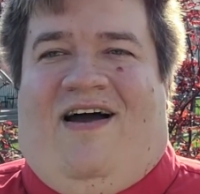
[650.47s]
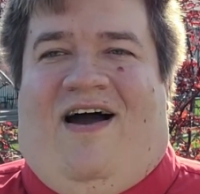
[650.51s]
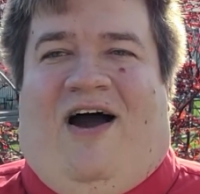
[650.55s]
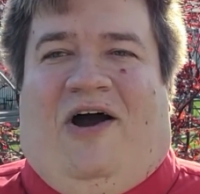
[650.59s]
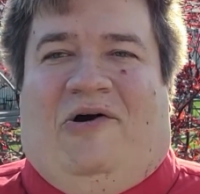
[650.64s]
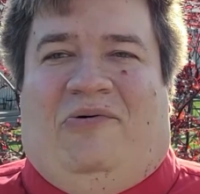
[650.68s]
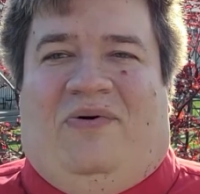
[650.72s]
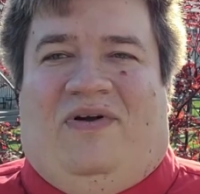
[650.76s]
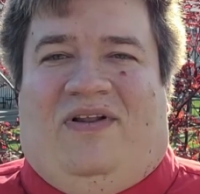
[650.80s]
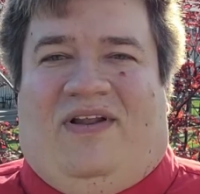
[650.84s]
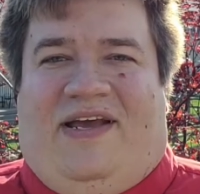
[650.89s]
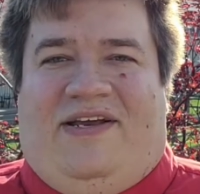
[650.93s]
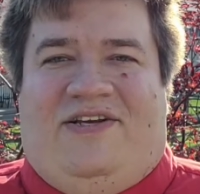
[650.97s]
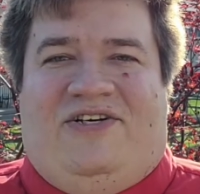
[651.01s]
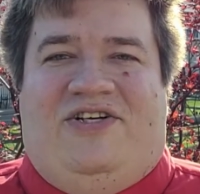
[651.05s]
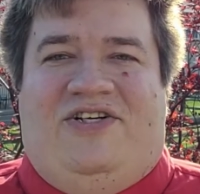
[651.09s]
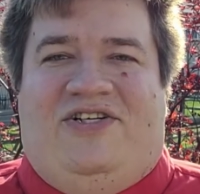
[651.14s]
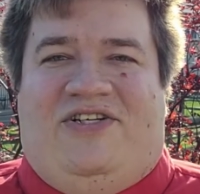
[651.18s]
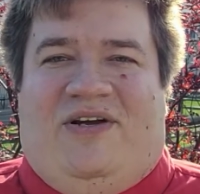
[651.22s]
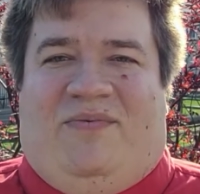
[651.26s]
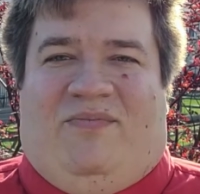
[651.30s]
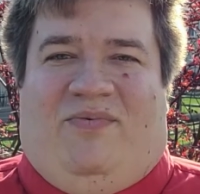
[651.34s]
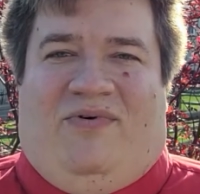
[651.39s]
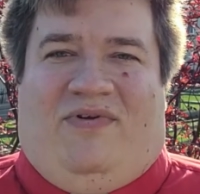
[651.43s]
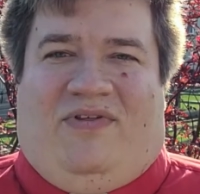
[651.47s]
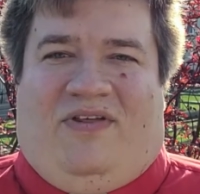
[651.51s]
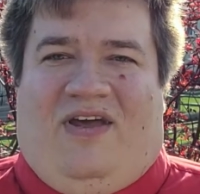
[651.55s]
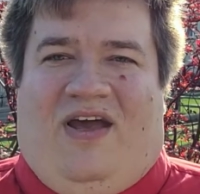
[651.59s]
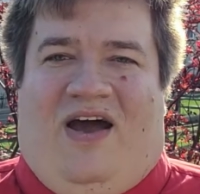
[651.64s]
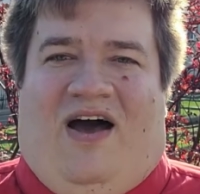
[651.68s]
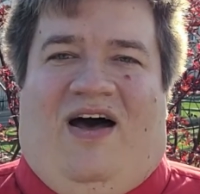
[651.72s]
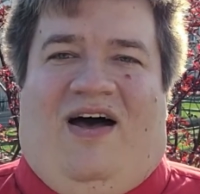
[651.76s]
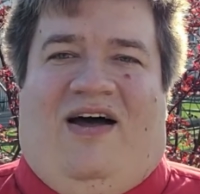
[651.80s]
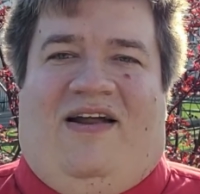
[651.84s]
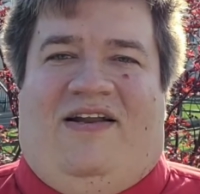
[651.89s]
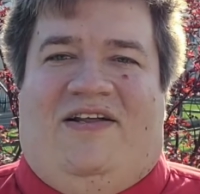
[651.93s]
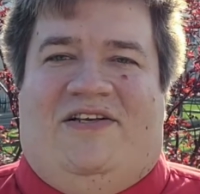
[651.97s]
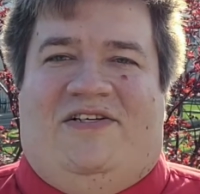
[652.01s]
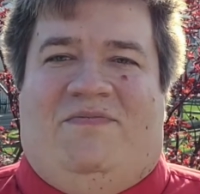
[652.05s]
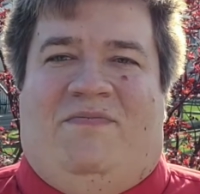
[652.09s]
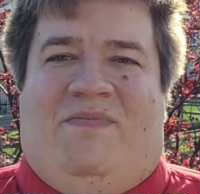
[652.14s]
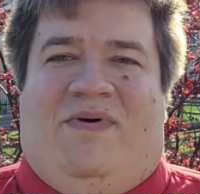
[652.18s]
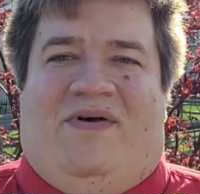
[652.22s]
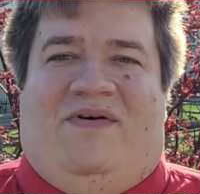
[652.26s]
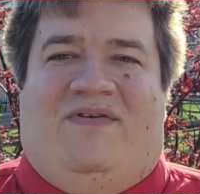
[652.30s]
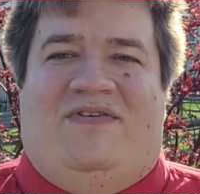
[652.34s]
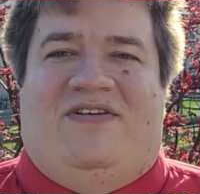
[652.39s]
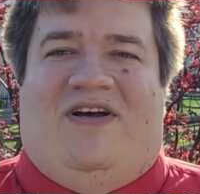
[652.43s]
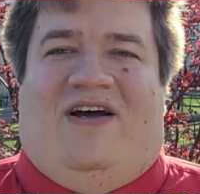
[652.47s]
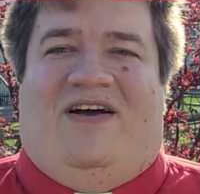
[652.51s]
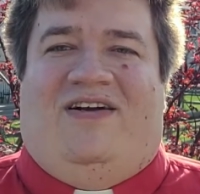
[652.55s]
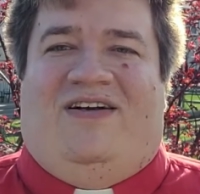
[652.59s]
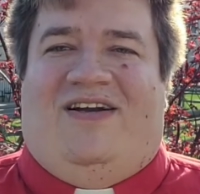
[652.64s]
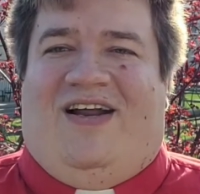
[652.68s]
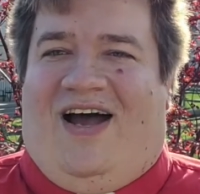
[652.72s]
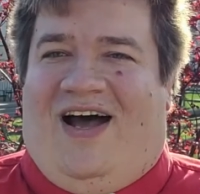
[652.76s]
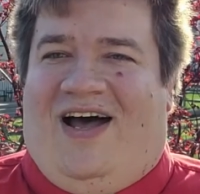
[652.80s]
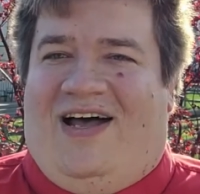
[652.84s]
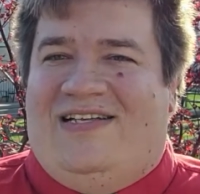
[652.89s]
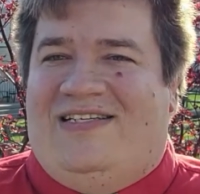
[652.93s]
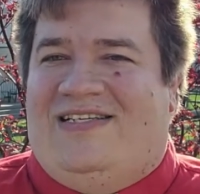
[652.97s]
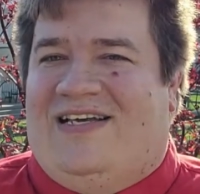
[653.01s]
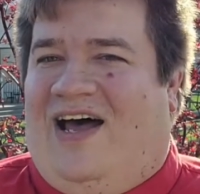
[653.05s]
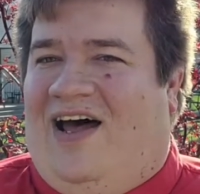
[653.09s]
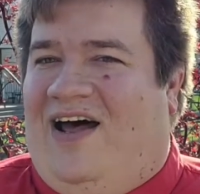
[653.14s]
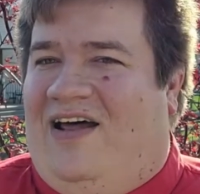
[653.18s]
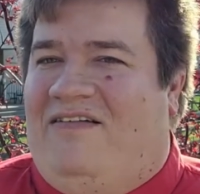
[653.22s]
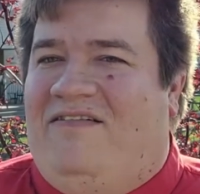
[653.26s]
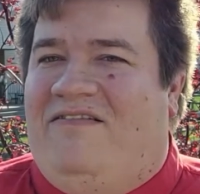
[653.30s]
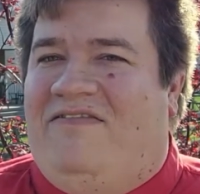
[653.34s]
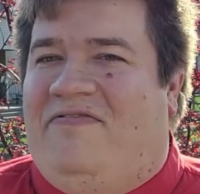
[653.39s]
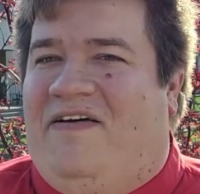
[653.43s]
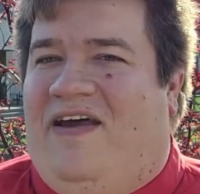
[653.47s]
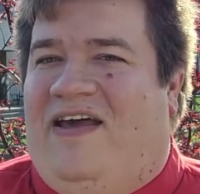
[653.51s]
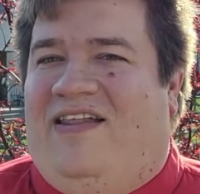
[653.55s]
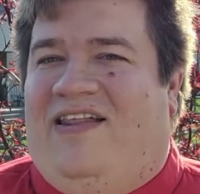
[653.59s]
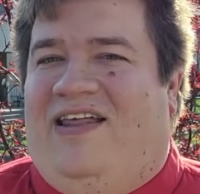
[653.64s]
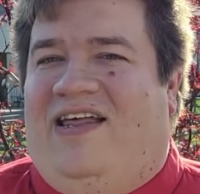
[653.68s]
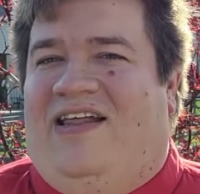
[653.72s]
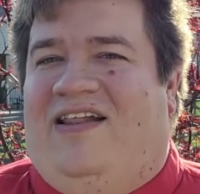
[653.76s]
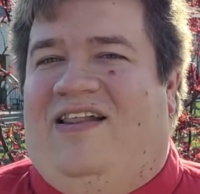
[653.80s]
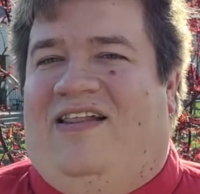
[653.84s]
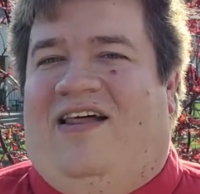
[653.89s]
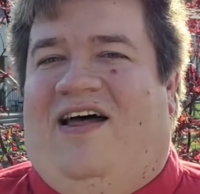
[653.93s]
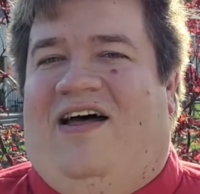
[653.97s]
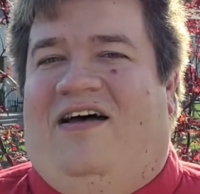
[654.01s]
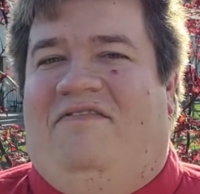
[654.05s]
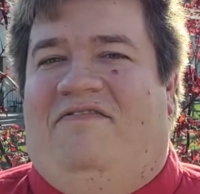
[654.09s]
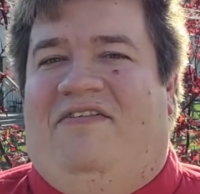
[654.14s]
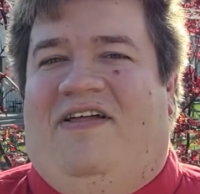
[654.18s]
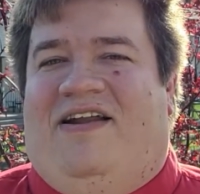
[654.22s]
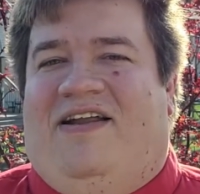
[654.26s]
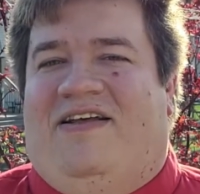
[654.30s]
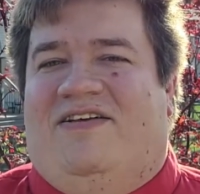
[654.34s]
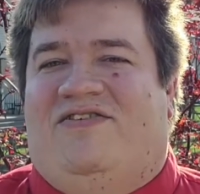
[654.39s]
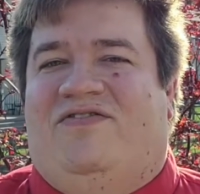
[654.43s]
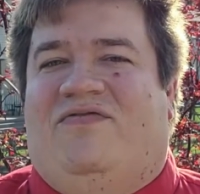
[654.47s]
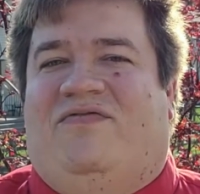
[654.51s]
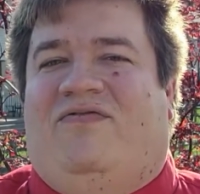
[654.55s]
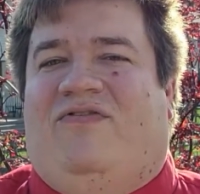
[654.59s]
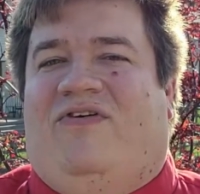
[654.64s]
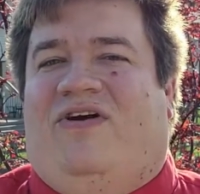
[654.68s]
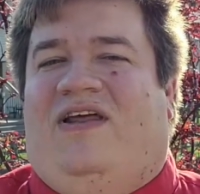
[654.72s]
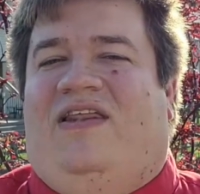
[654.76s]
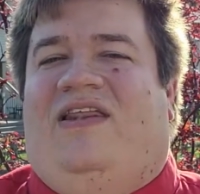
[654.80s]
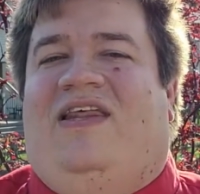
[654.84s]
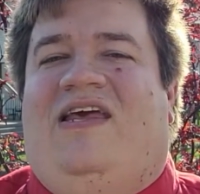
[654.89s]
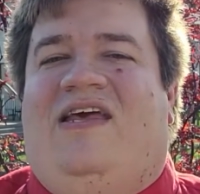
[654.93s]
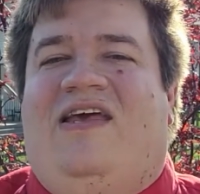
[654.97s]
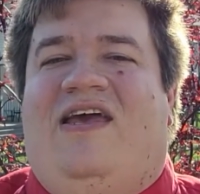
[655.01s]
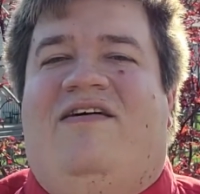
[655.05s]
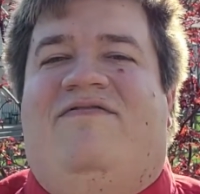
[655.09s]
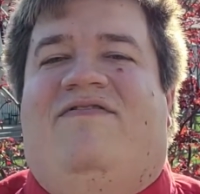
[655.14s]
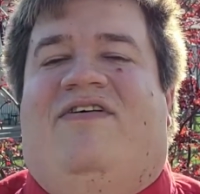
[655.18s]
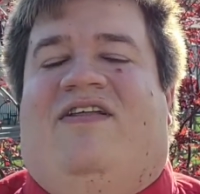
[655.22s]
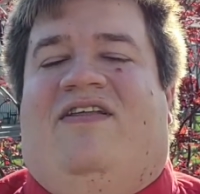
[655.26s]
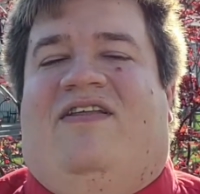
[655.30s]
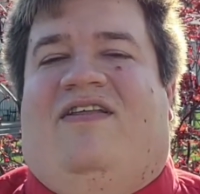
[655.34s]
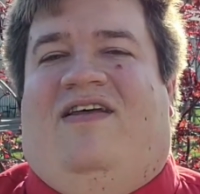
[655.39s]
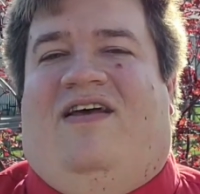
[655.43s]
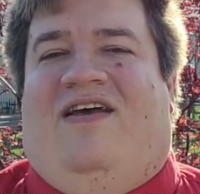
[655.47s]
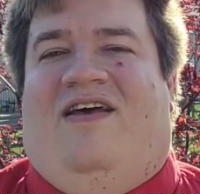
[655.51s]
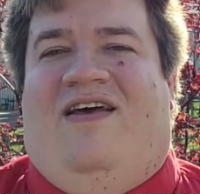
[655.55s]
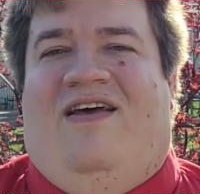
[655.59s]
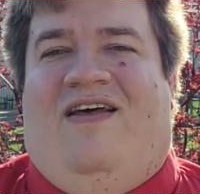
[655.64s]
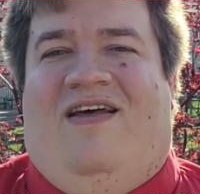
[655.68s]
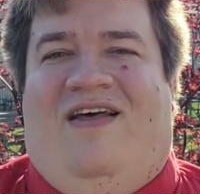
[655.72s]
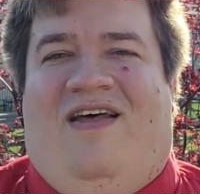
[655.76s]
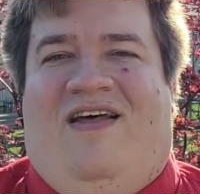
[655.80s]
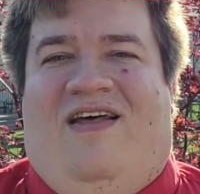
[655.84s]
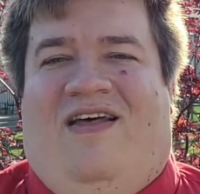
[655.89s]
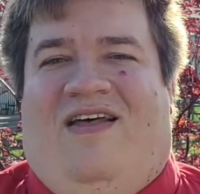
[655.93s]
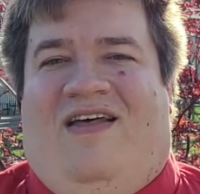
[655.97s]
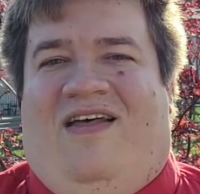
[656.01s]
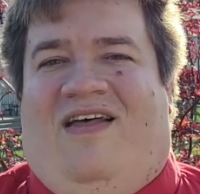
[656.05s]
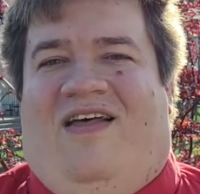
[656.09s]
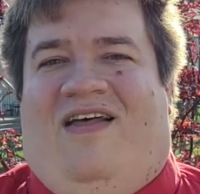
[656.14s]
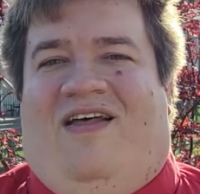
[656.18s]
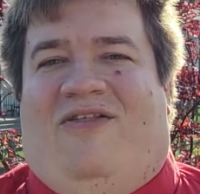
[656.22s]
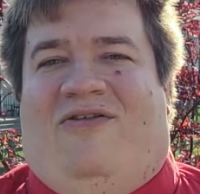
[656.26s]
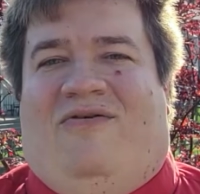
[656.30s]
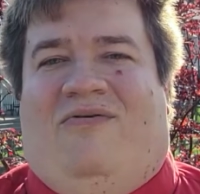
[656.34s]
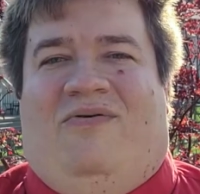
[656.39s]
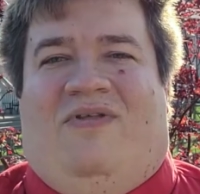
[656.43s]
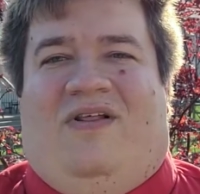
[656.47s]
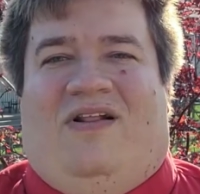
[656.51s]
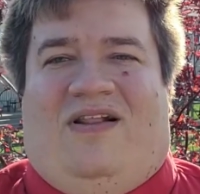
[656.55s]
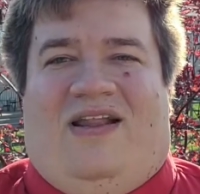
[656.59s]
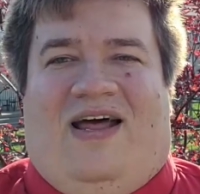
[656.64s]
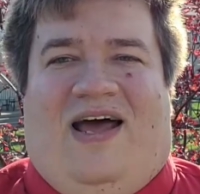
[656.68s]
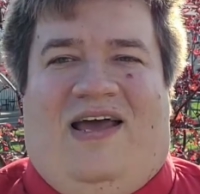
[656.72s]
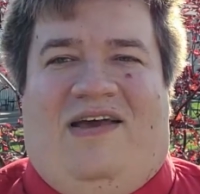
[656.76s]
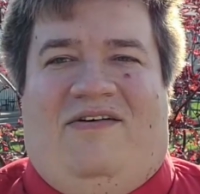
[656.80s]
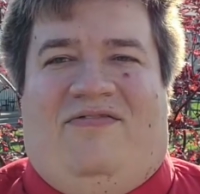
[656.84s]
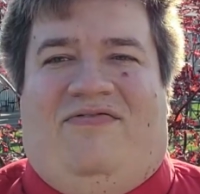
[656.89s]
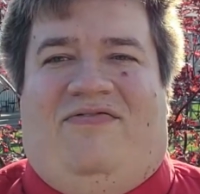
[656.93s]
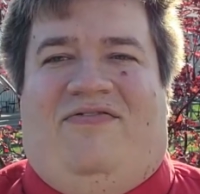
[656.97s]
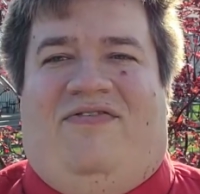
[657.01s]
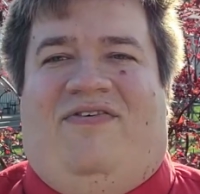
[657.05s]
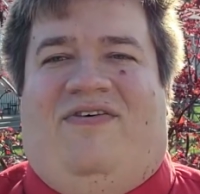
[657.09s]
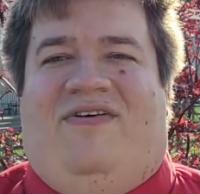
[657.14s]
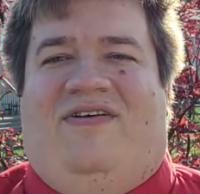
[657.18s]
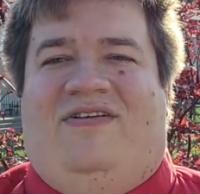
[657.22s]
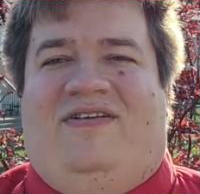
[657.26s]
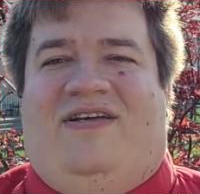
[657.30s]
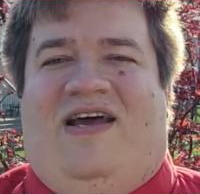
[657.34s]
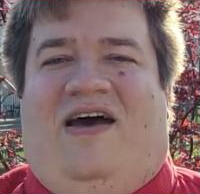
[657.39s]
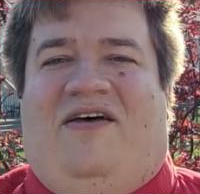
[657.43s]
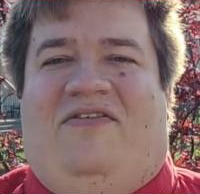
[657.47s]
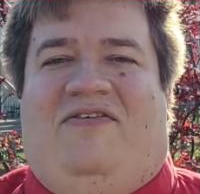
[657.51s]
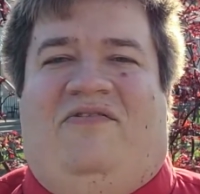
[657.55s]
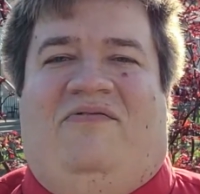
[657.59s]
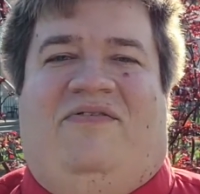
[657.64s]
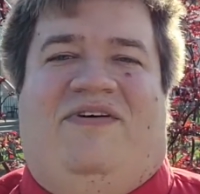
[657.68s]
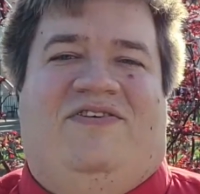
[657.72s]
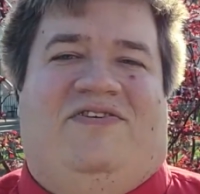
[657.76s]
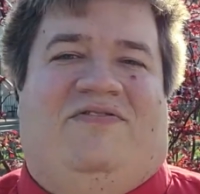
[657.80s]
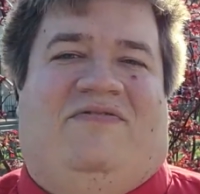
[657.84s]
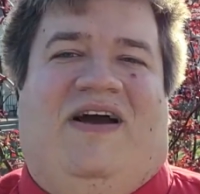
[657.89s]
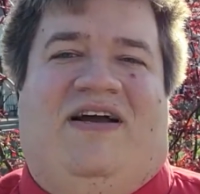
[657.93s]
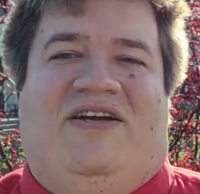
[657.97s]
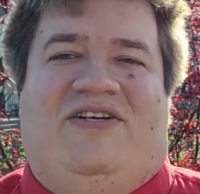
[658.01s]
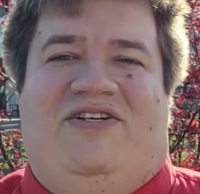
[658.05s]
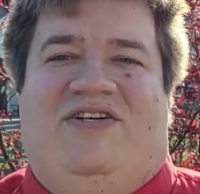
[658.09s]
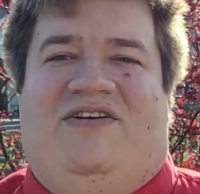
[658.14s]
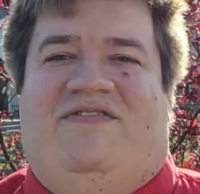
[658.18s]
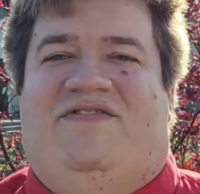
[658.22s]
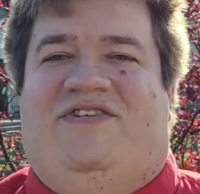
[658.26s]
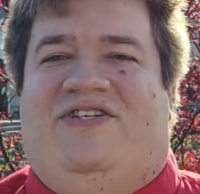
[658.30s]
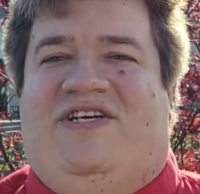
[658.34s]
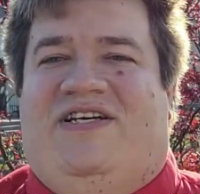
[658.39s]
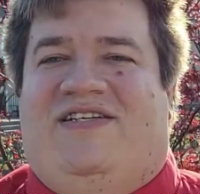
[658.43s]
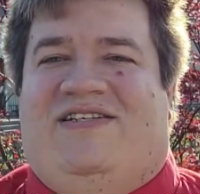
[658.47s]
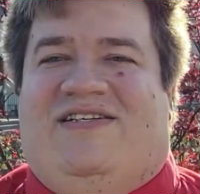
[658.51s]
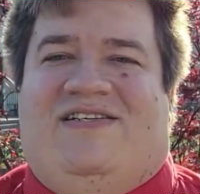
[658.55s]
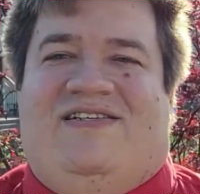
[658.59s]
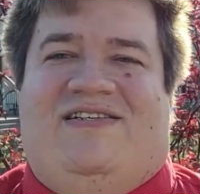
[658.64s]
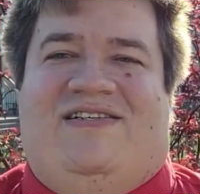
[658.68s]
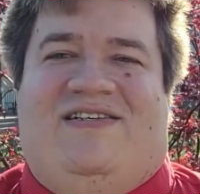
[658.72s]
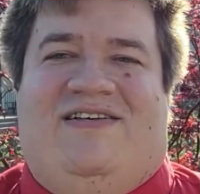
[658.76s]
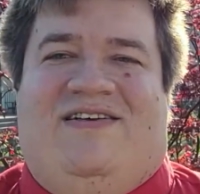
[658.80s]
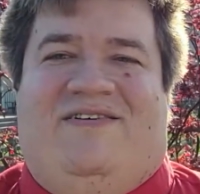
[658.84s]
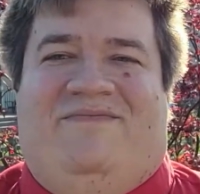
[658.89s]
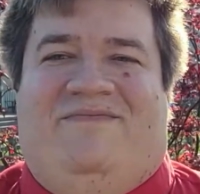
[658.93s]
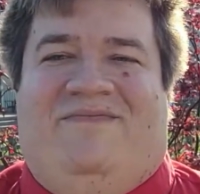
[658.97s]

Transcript: Our relationship with God is built on God's unfailing love that is freely given through the life, death, and resurrection of Jesus.